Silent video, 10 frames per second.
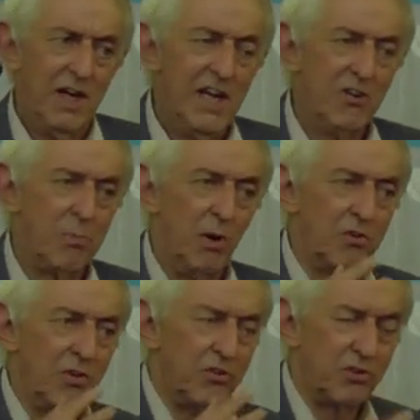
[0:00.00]
is both
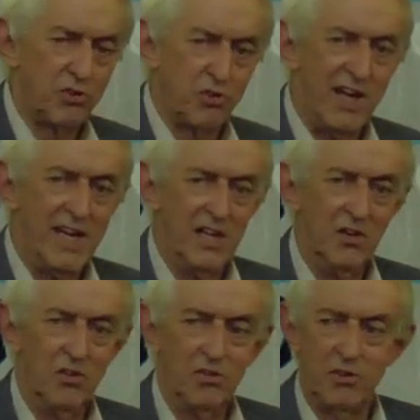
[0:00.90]

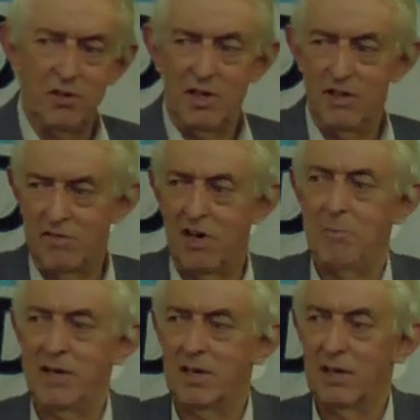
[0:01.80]
constrained
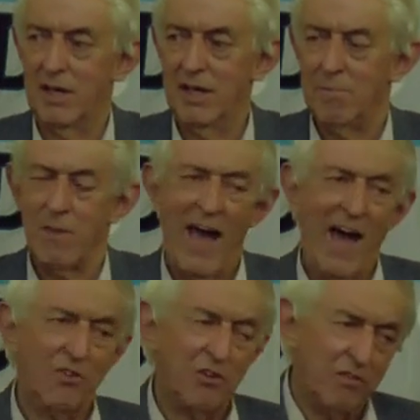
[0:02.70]
environmentally
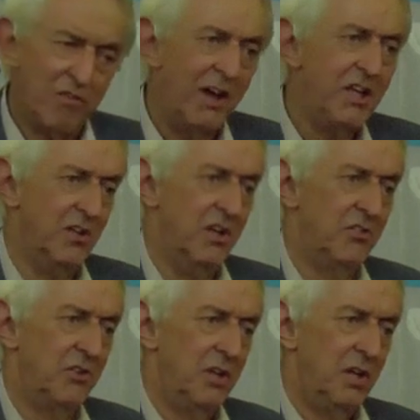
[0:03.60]
and divided,